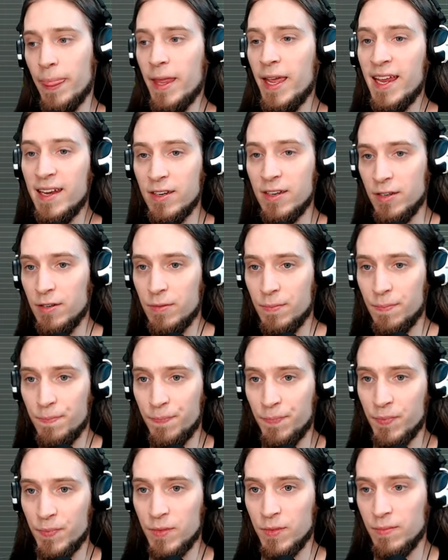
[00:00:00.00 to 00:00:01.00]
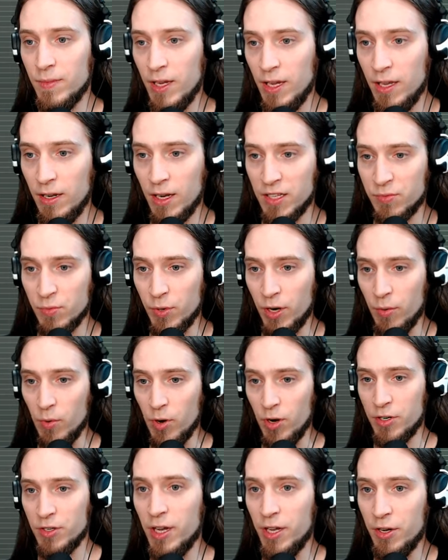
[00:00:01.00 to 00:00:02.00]
ended. And that's what I
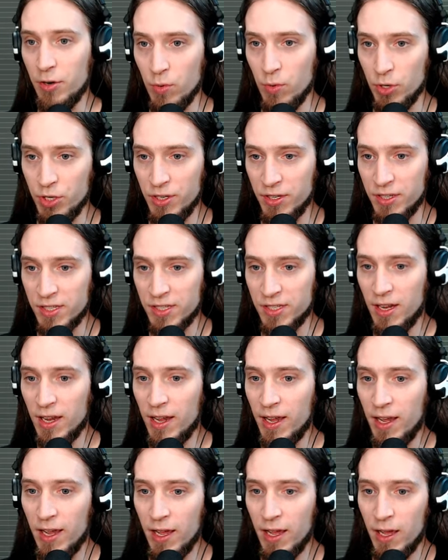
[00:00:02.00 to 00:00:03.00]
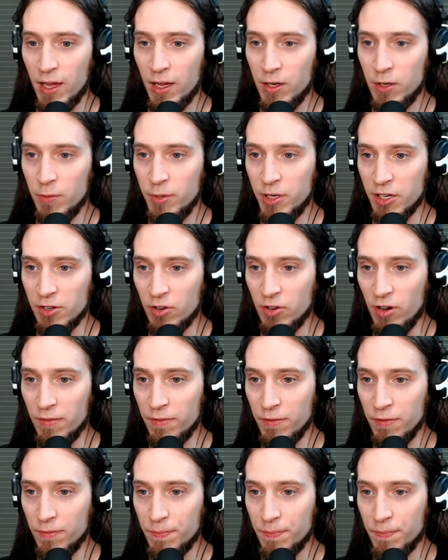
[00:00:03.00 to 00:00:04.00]
want. I don't want this to be cut
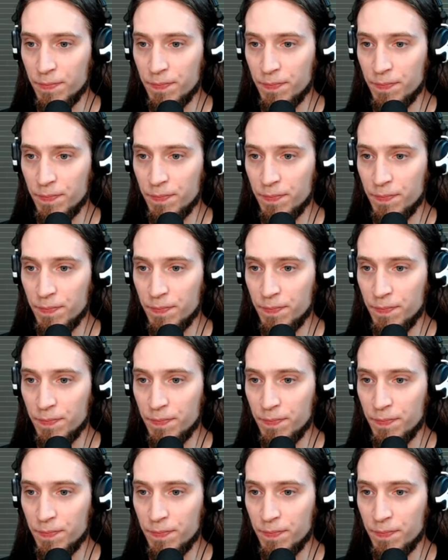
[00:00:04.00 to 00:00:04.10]
off.